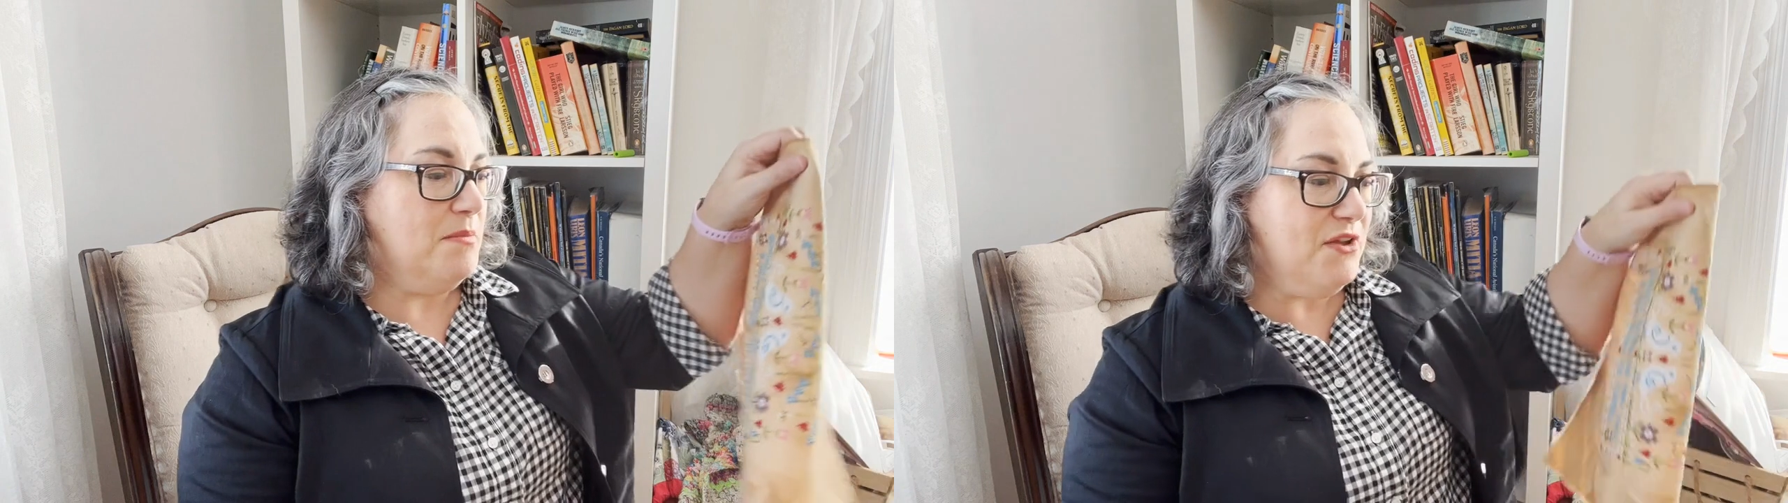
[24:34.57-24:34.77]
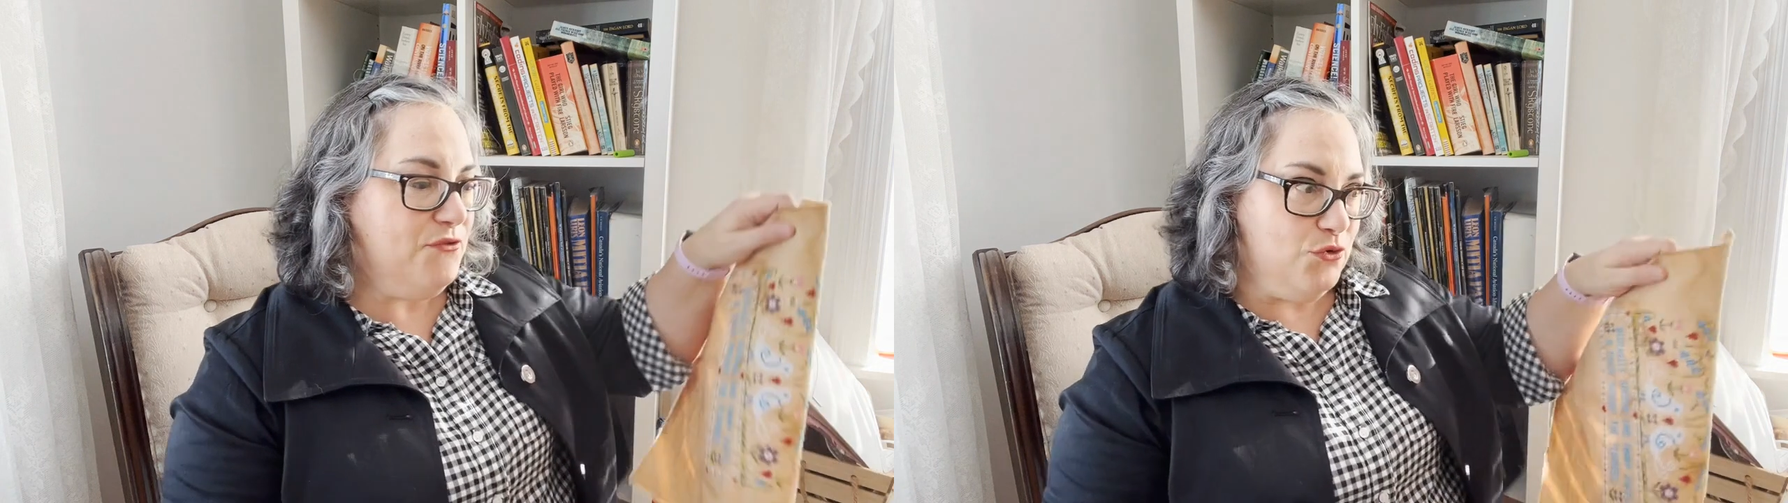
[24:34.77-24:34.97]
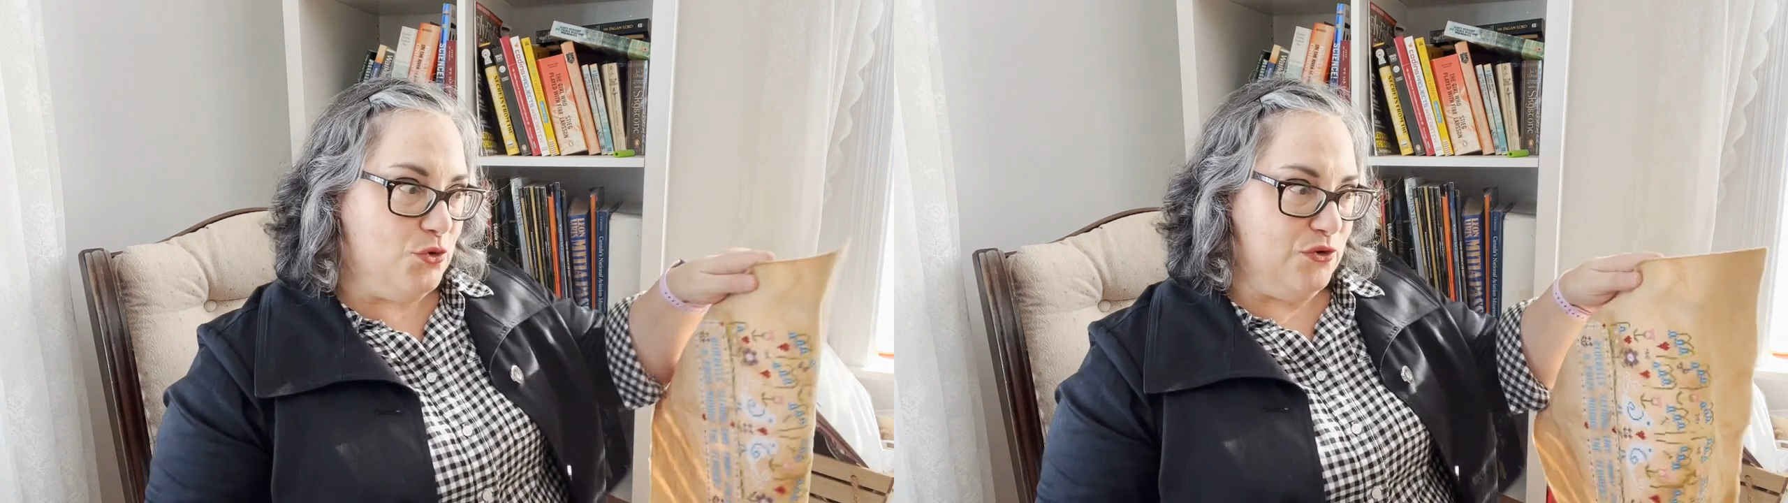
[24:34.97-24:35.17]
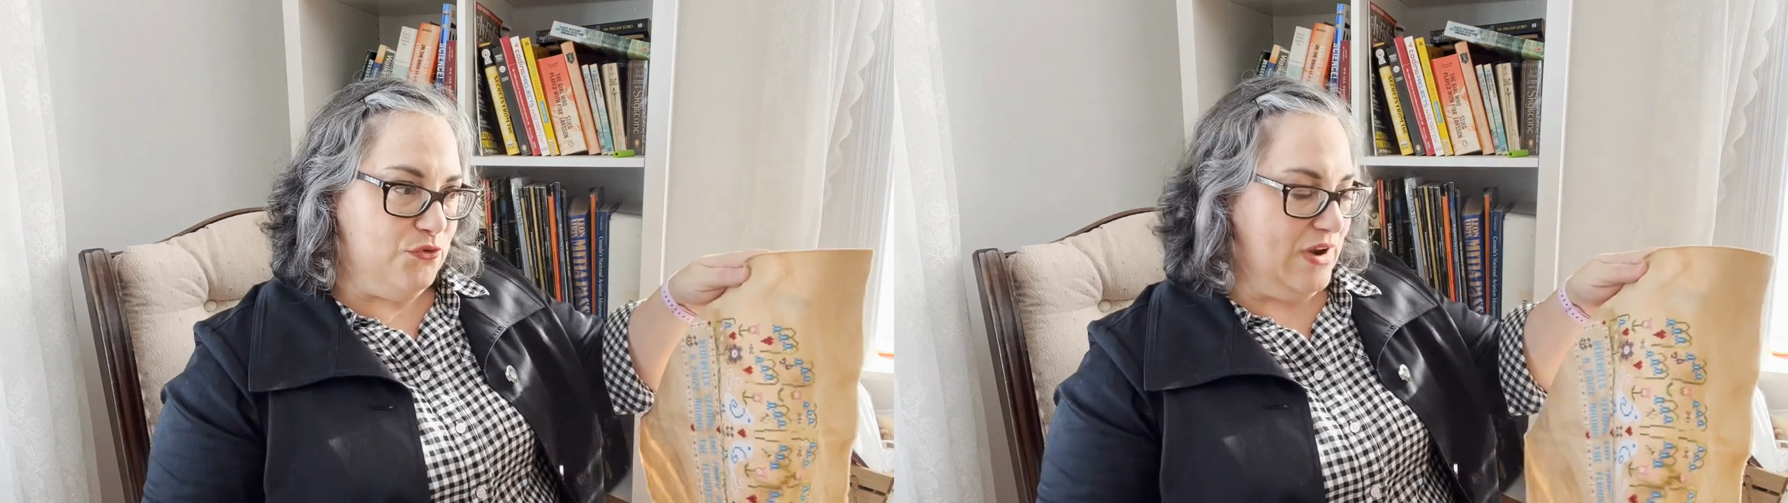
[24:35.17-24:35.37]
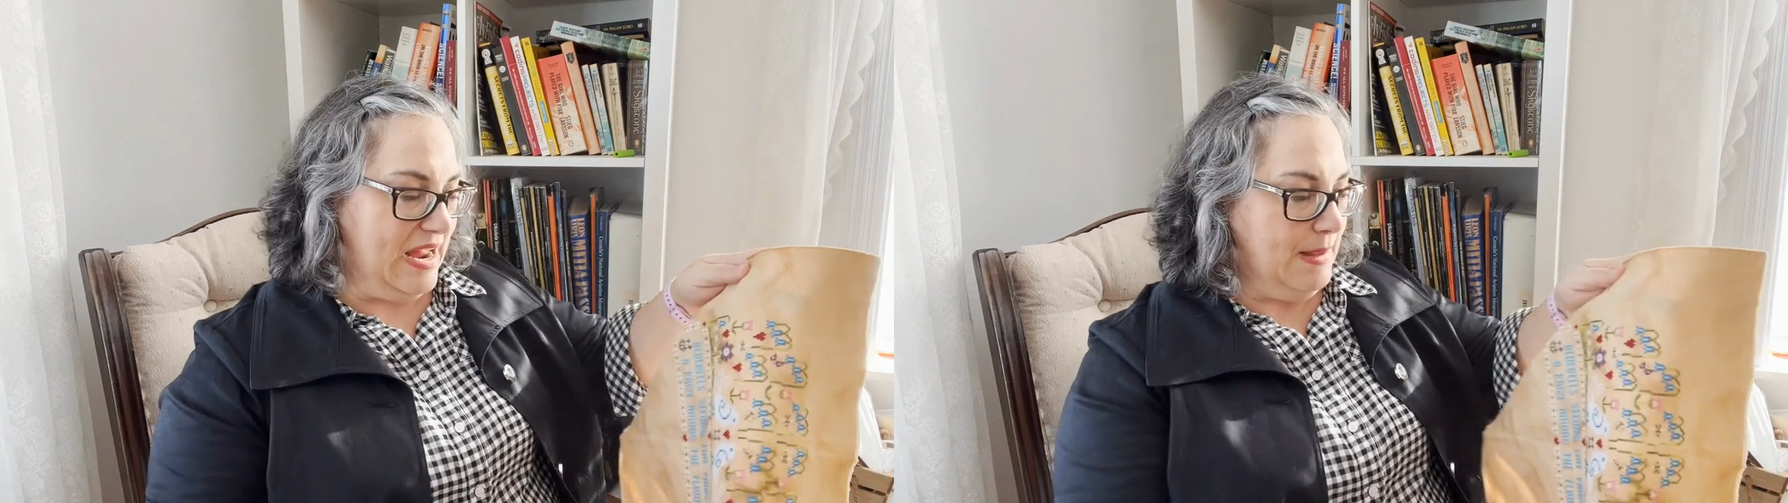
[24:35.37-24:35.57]
my floor
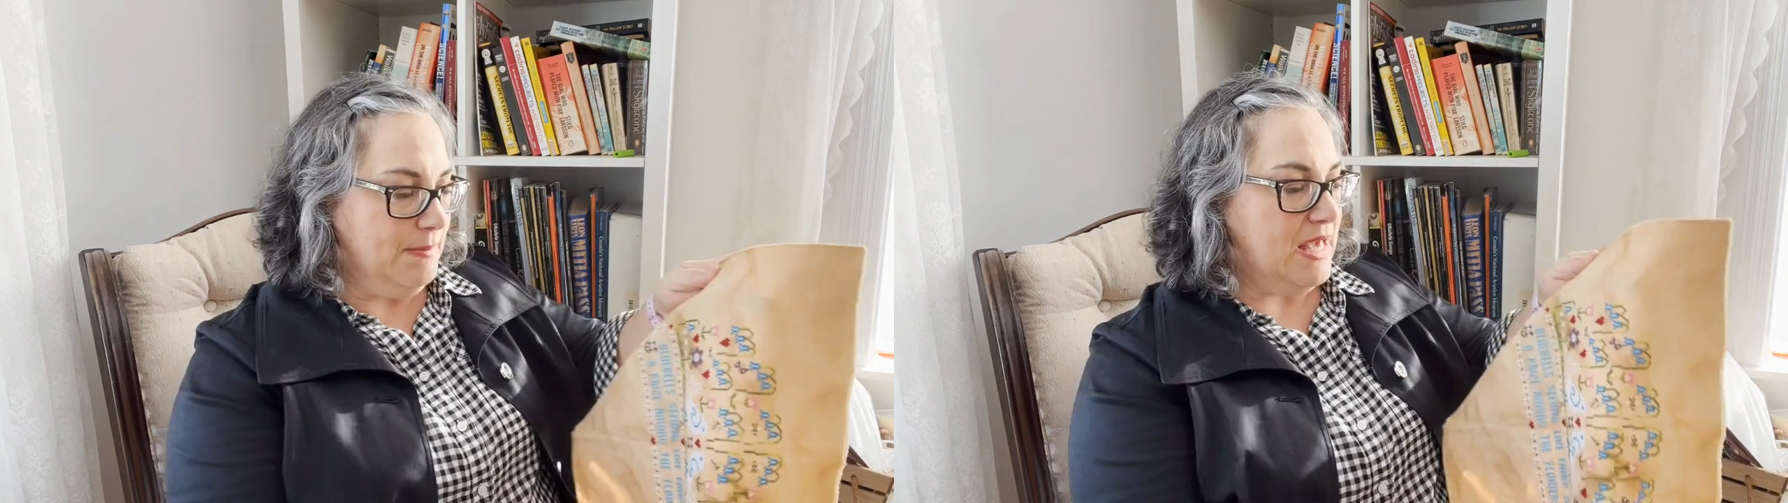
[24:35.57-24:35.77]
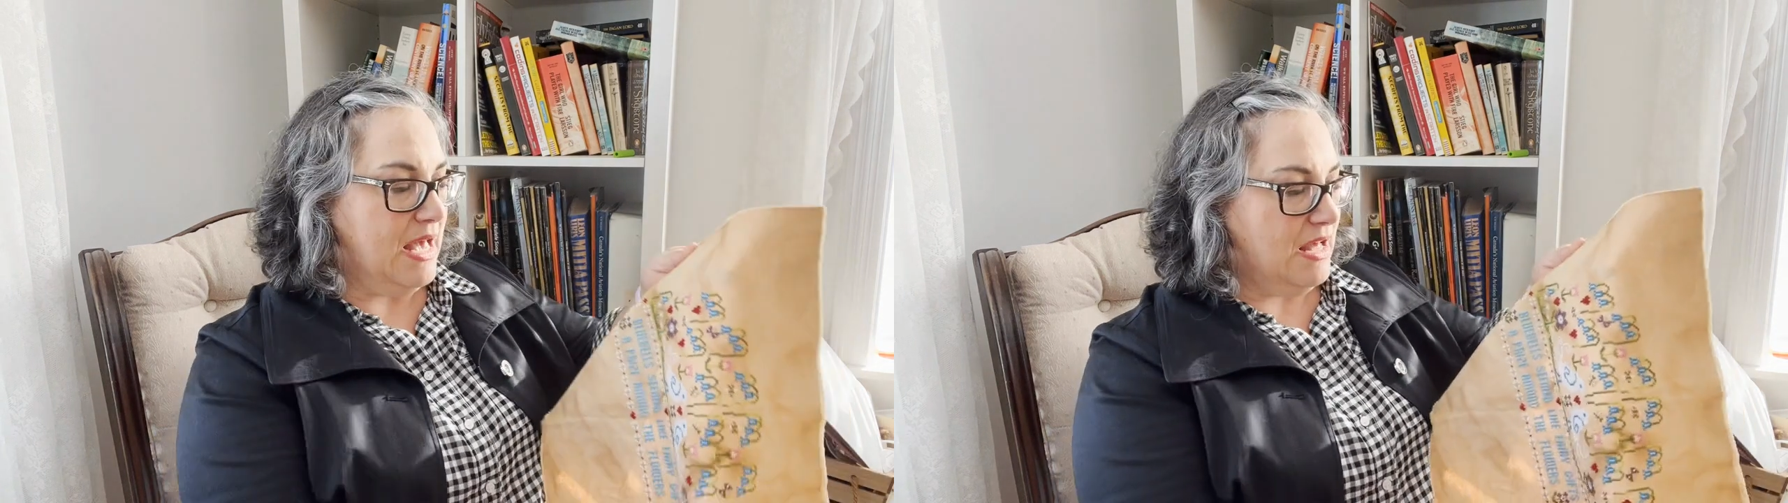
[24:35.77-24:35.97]
frame.